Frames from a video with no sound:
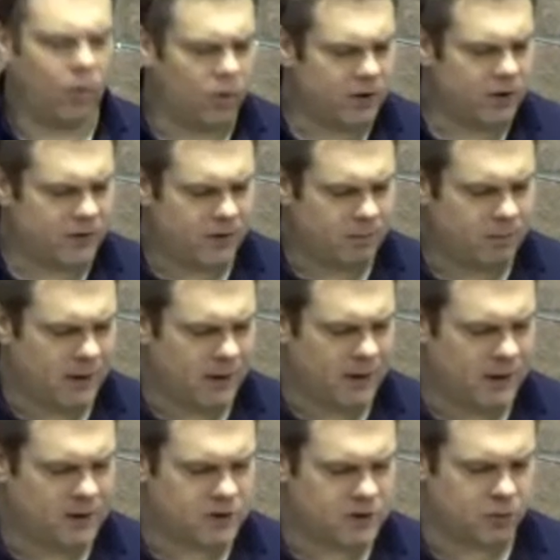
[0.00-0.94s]
But what does it
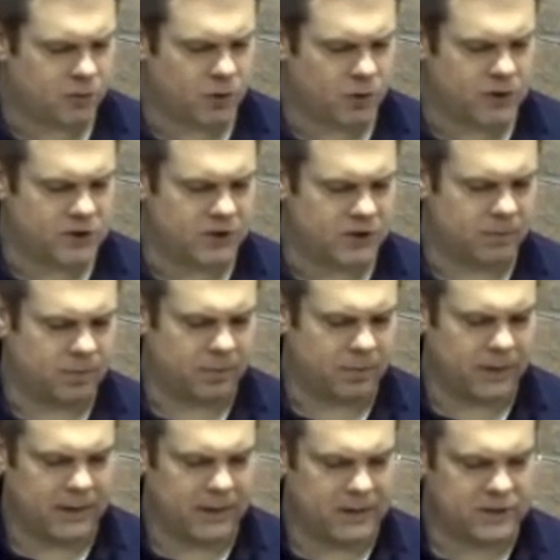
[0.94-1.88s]
mean to worship
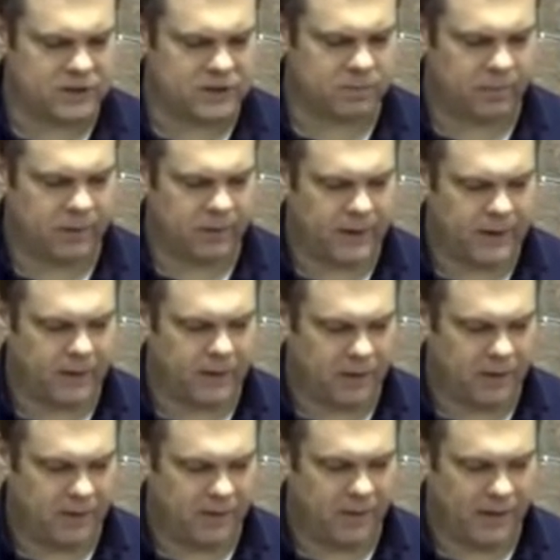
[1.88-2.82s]
in the spirit
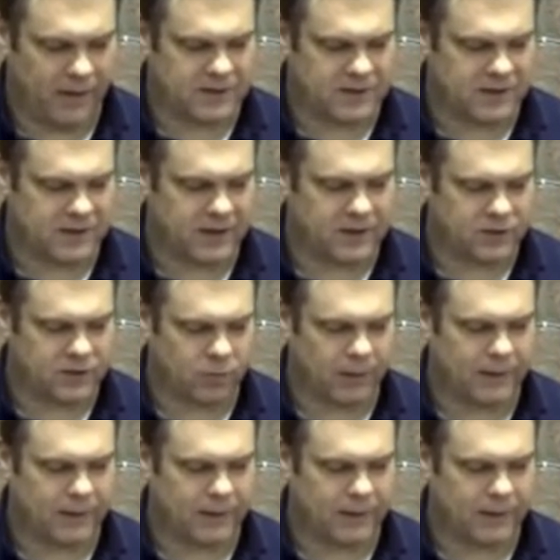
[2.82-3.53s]
in that sense?